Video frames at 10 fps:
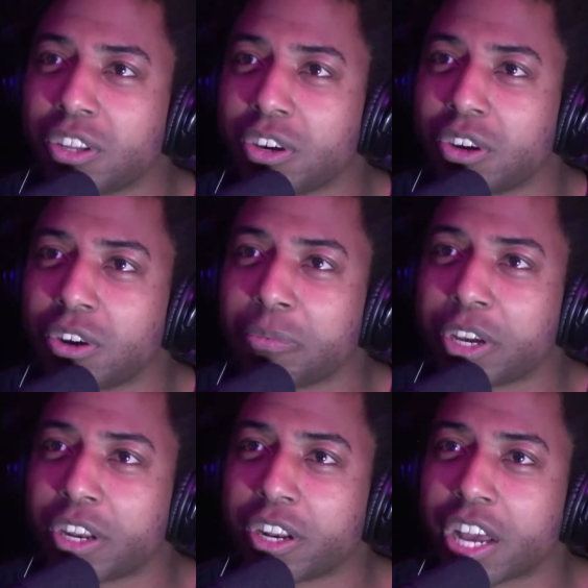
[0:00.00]
Oh
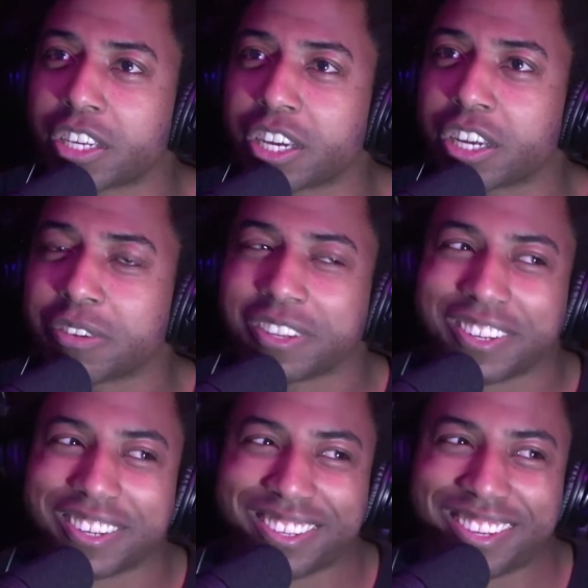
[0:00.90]
man, I got.
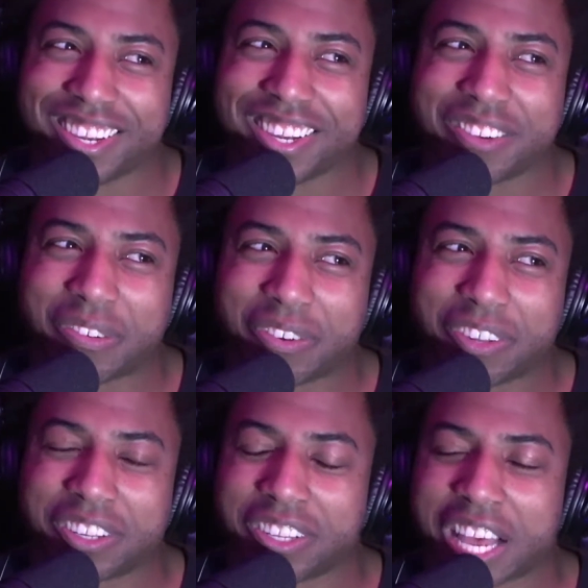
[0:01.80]
Remember
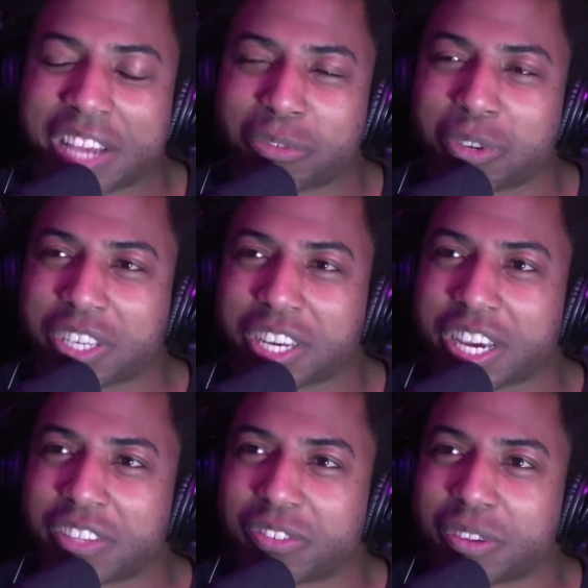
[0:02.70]
last week I
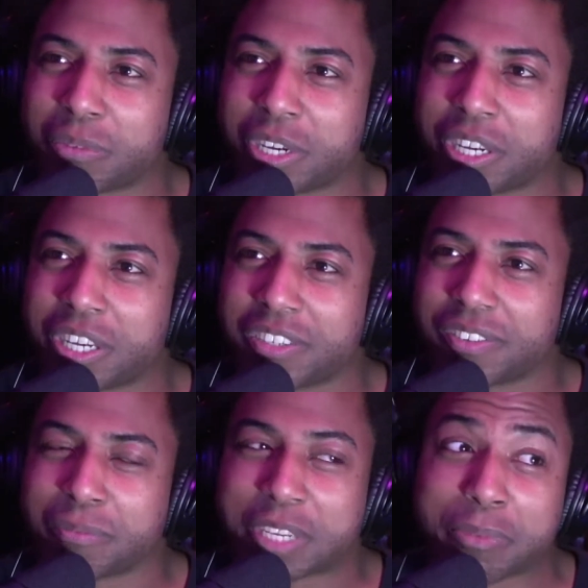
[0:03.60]
got some
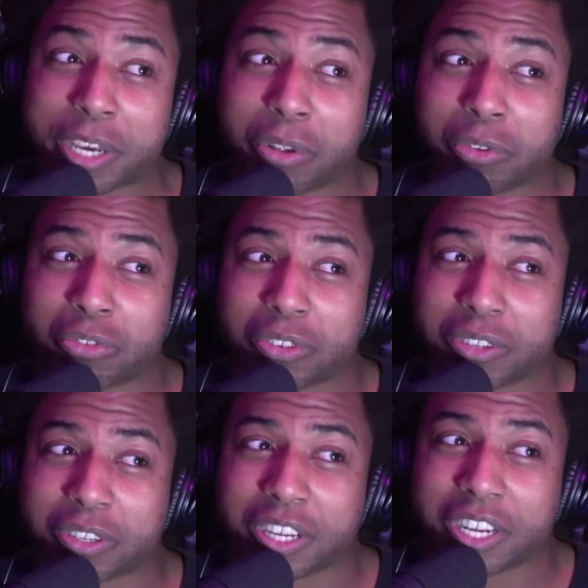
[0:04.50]
emails,
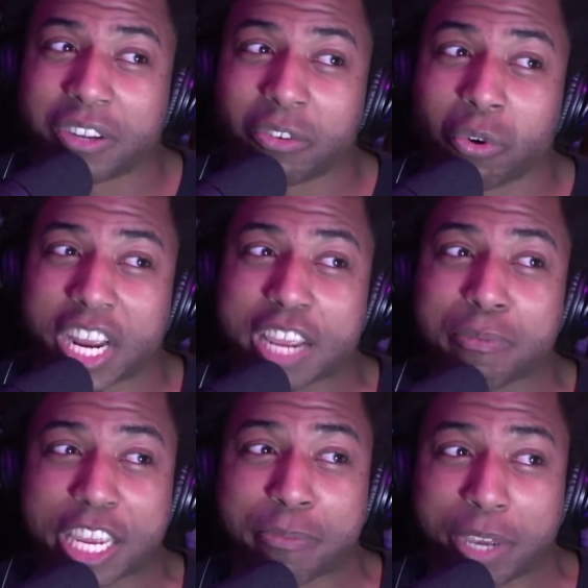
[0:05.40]
or a
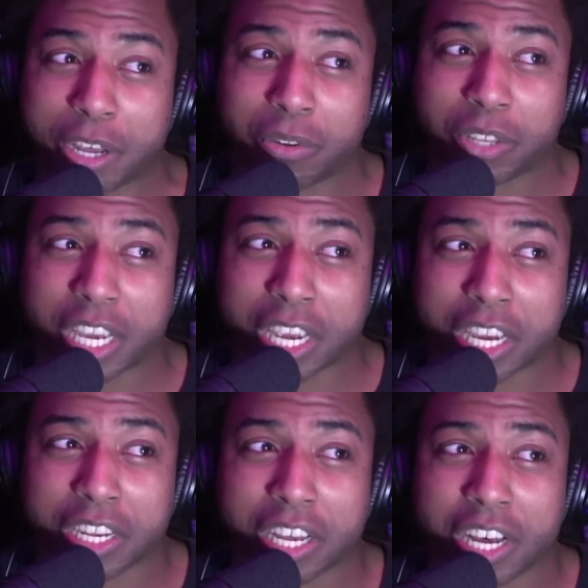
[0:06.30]
email
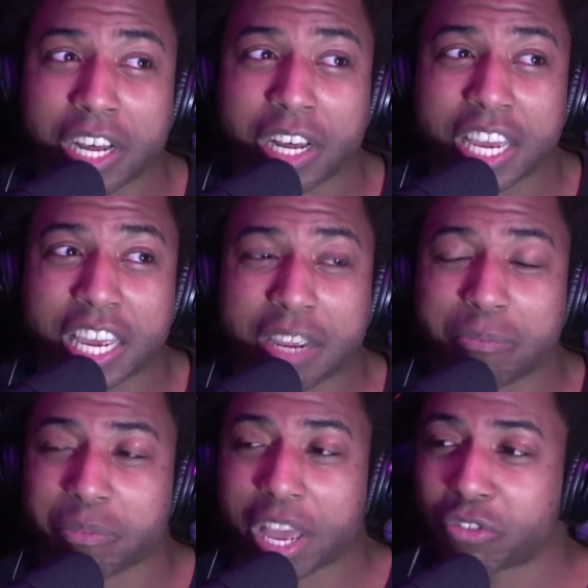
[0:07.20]
and a
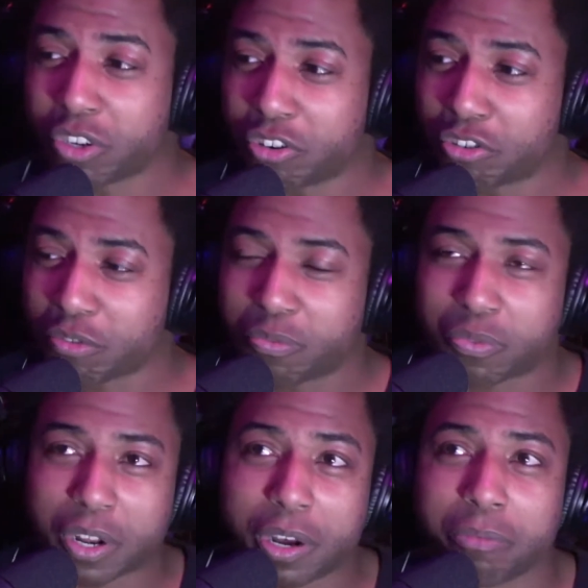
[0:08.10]
message
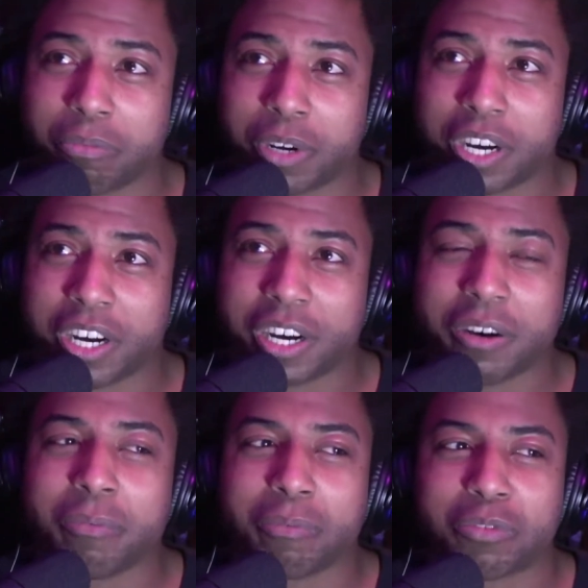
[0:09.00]
from
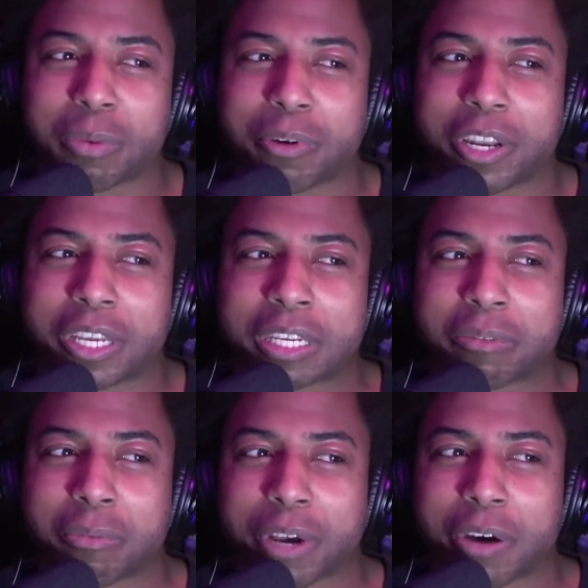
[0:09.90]
somebody
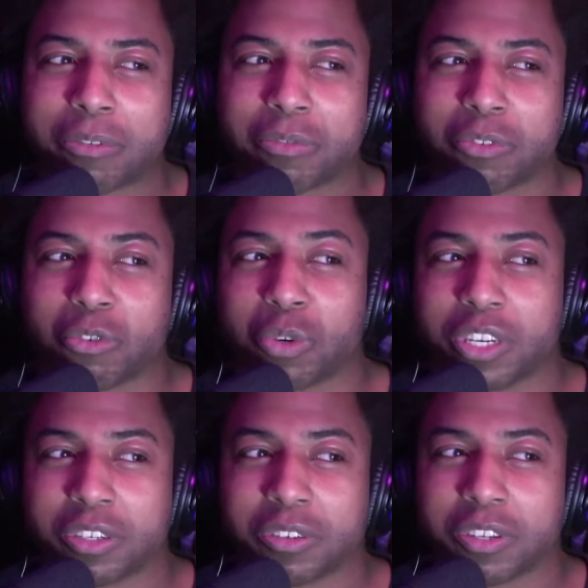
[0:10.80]
about who
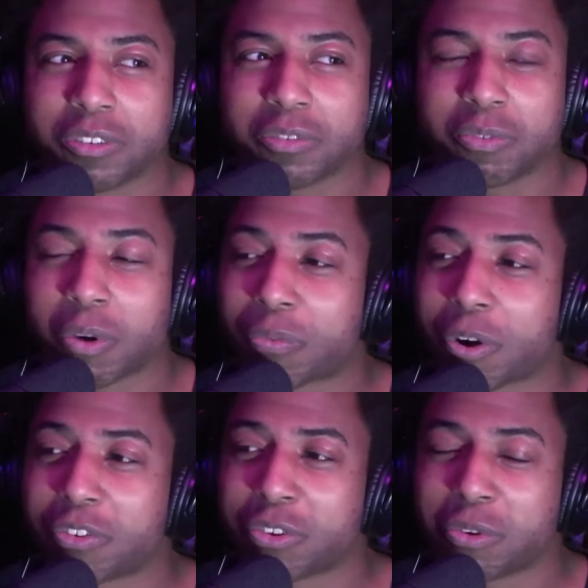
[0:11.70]
we referred to.